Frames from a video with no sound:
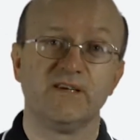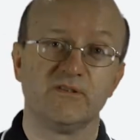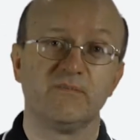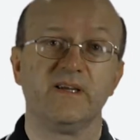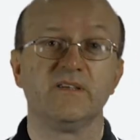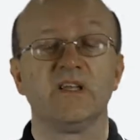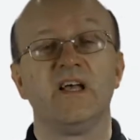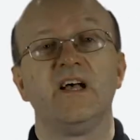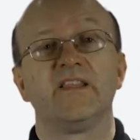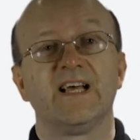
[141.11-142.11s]
down to minus,
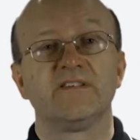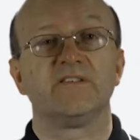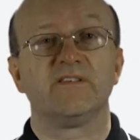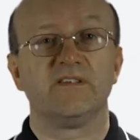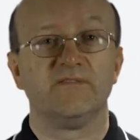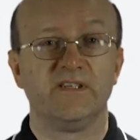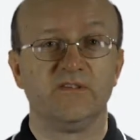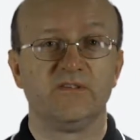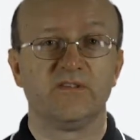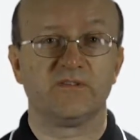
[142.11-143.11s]
that's the set of
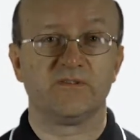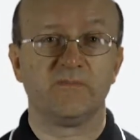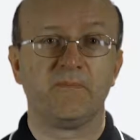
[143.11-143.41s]
integers.